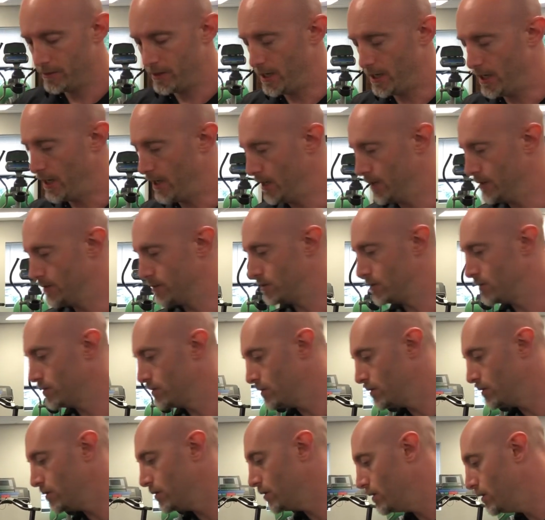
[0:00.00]
And
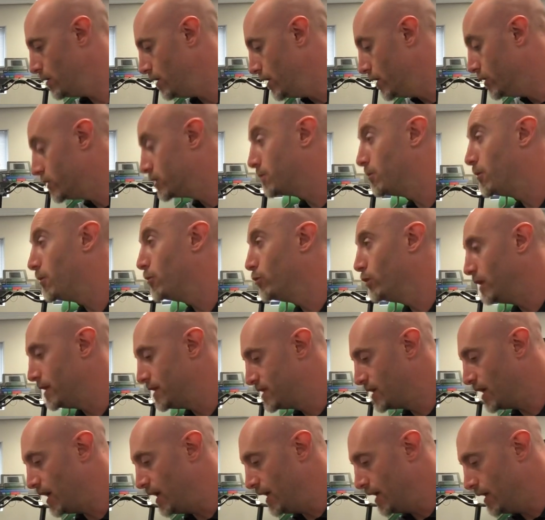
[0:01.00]
this is gonna be really
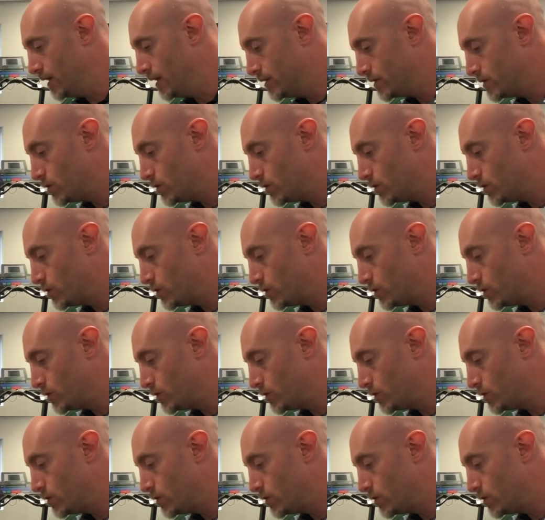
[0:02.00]
tight.